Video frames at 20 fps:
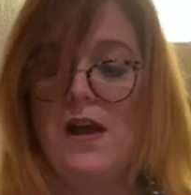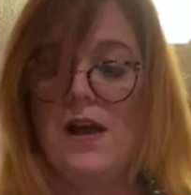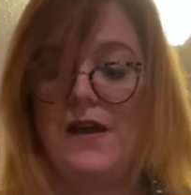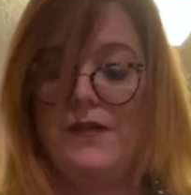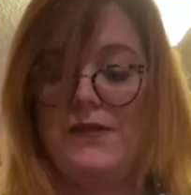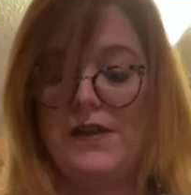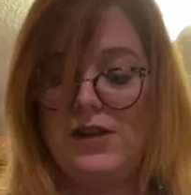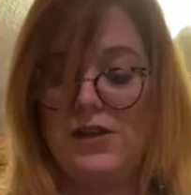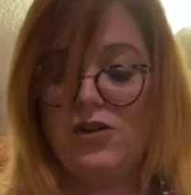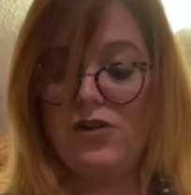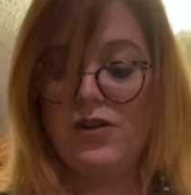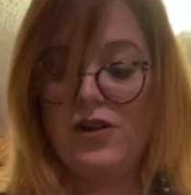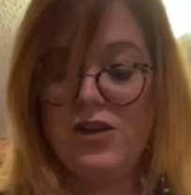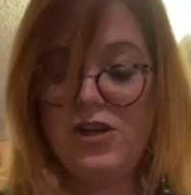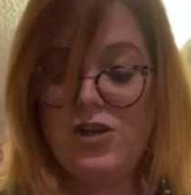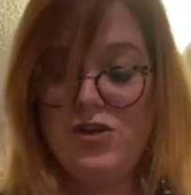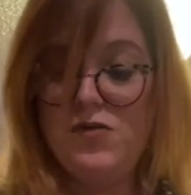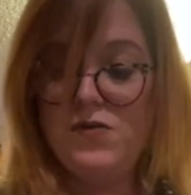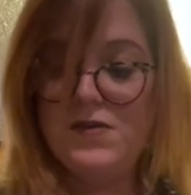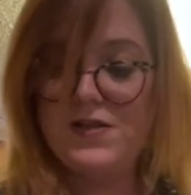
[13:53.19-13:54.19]
And then you're gonna
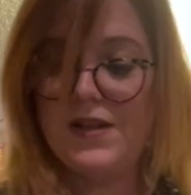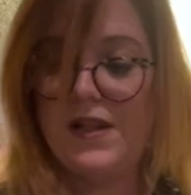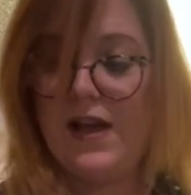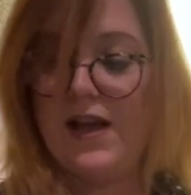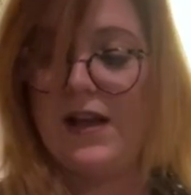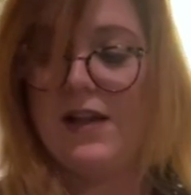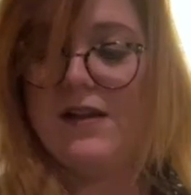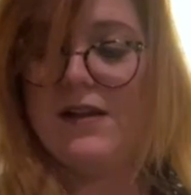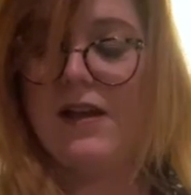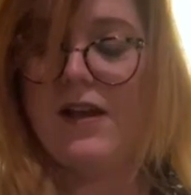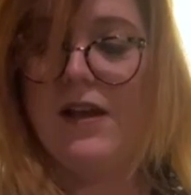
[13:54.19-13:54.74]
use that